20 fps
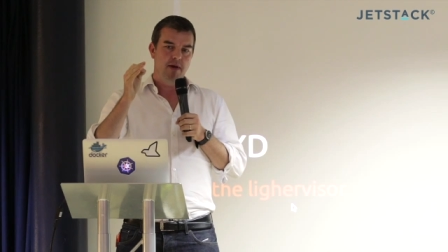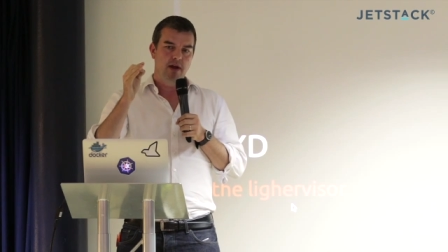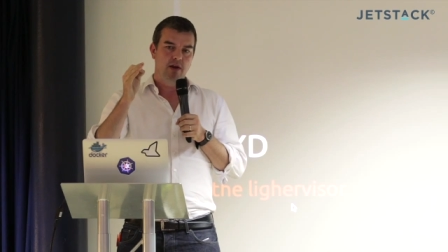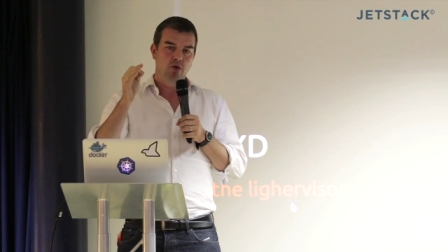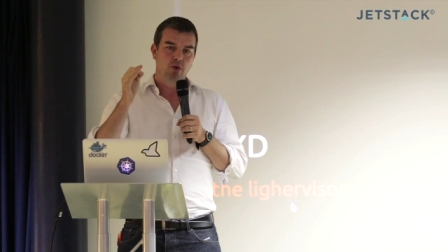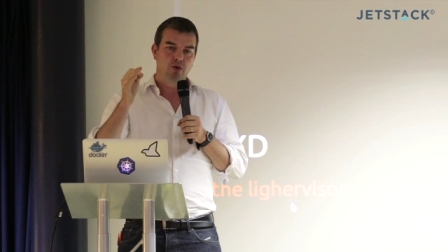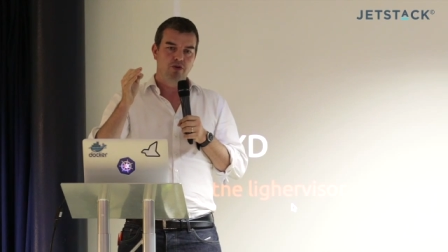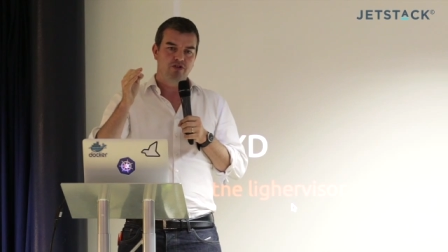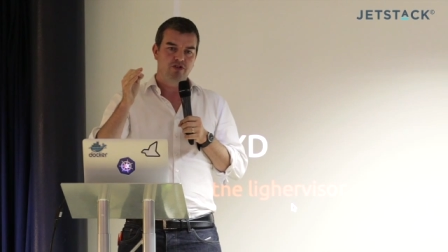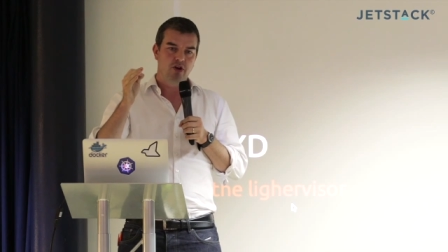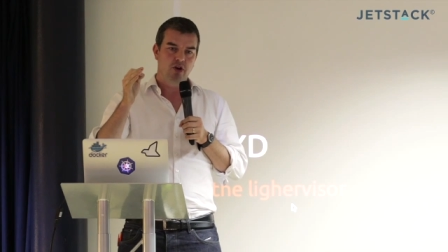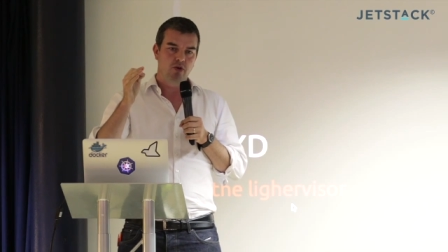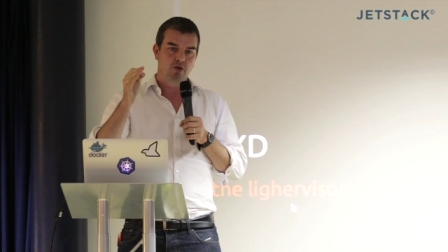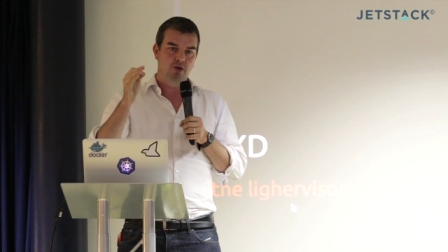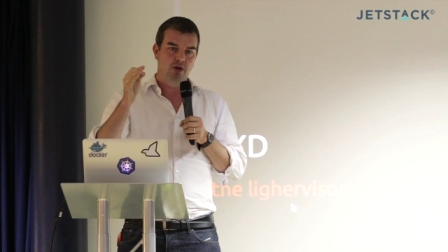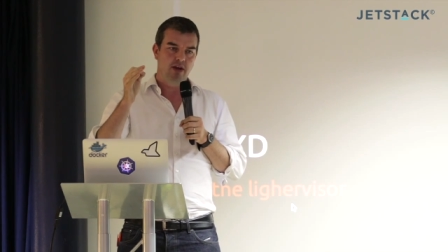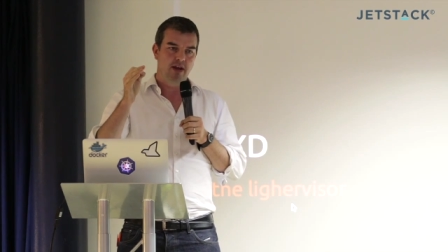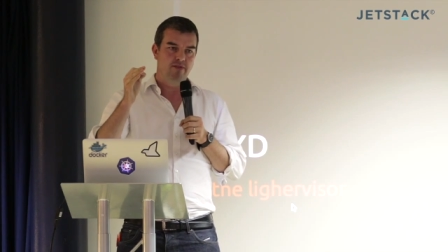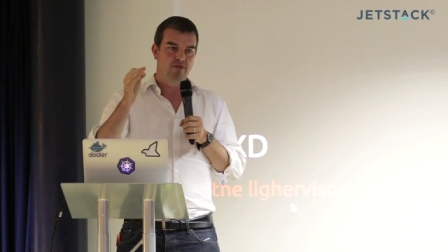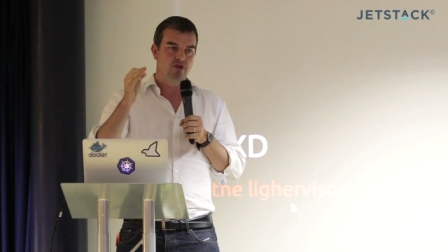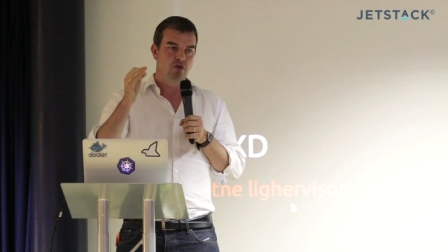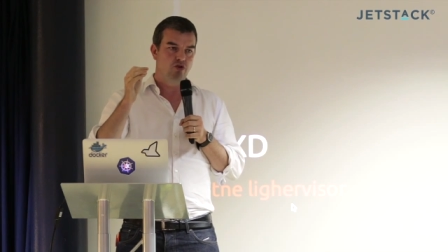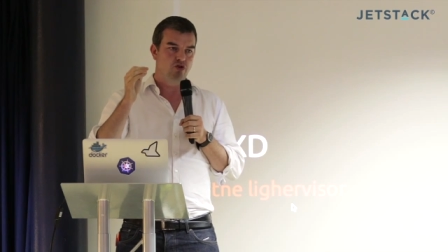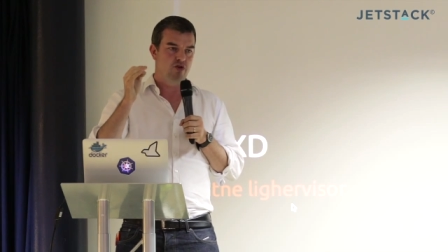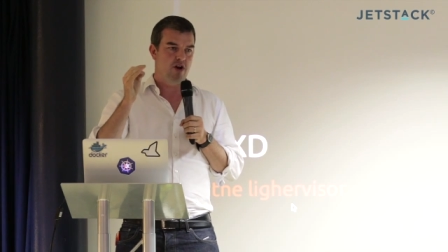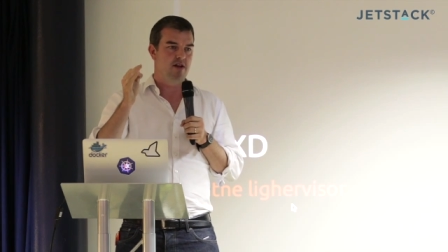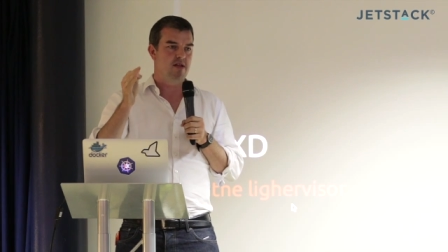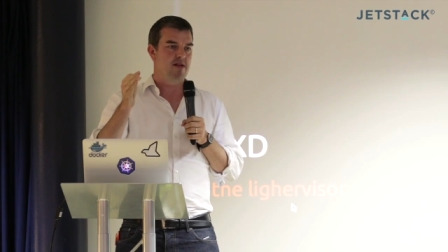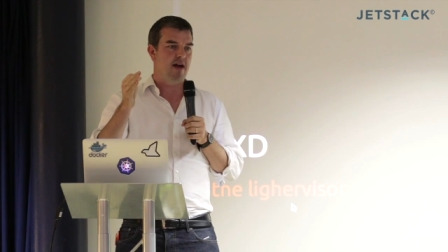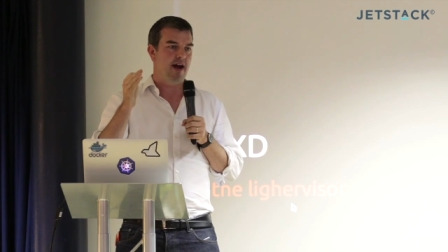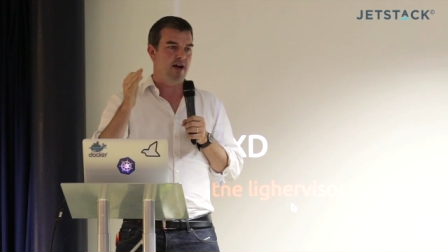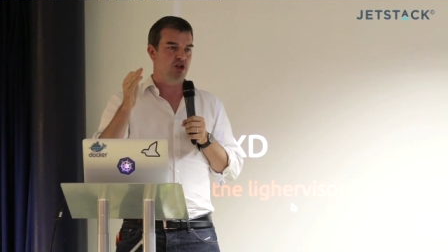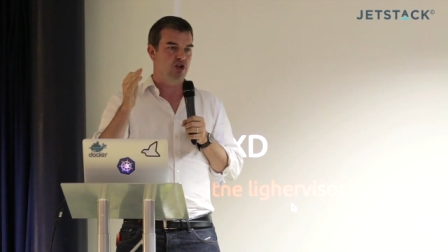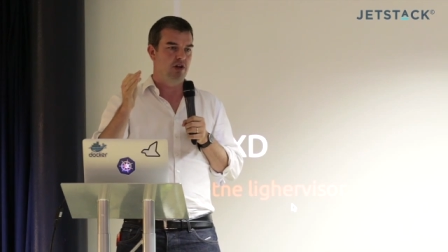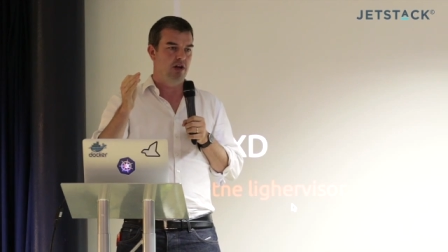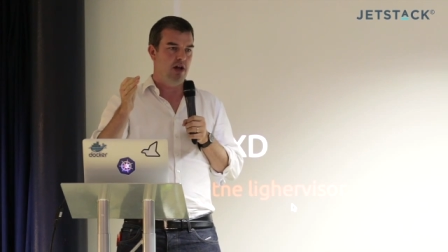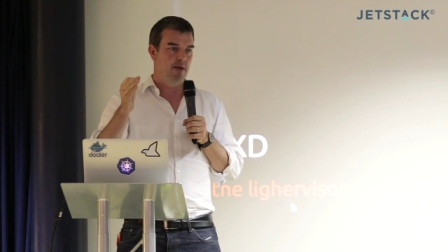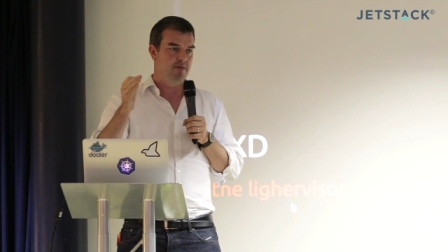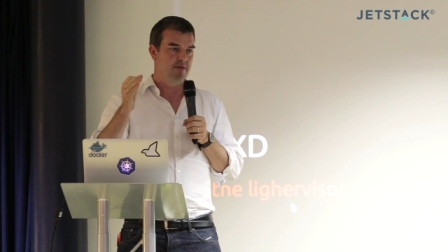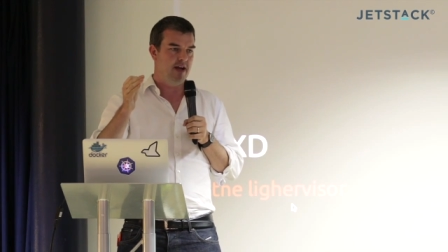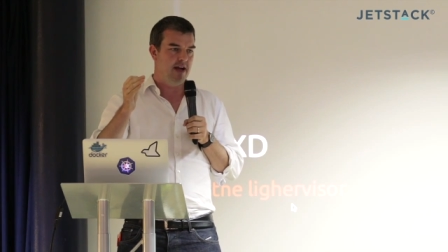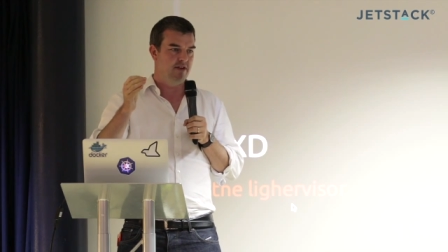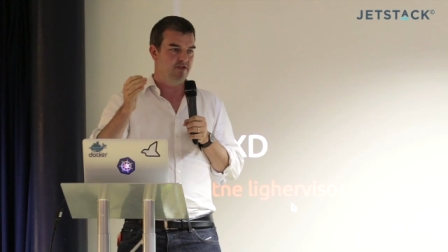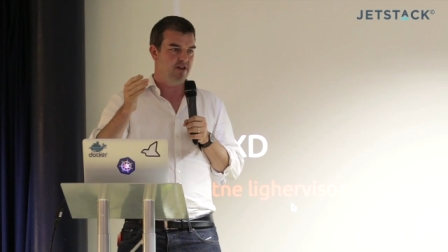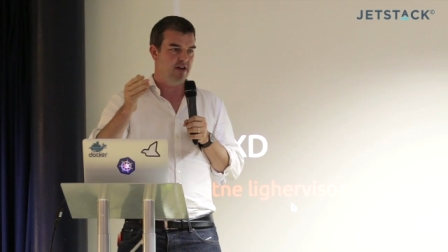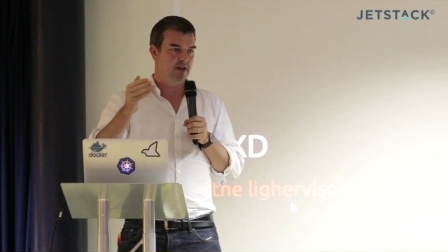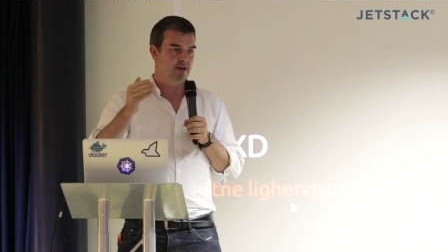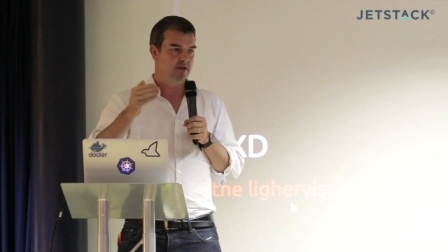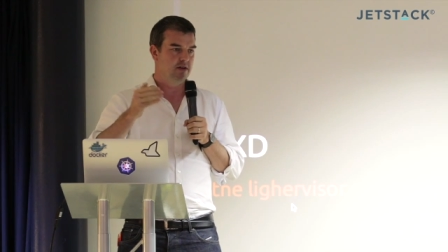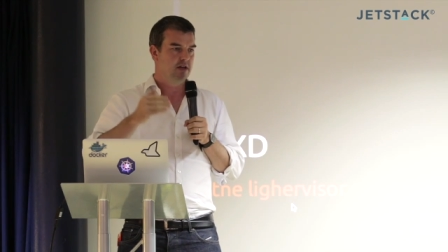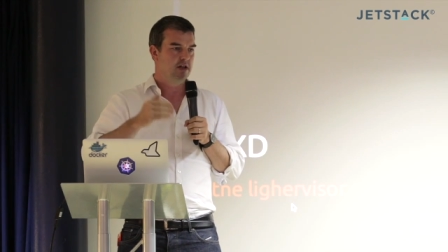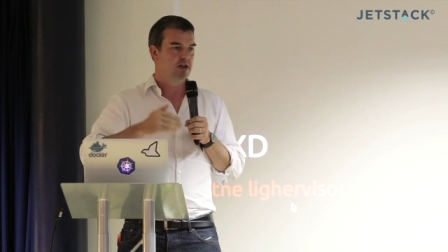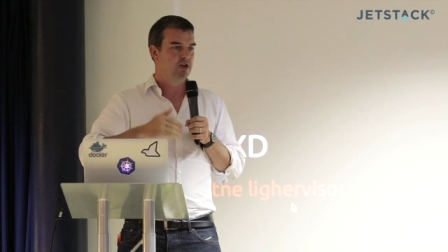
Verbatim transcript: it also gives you transactional updating.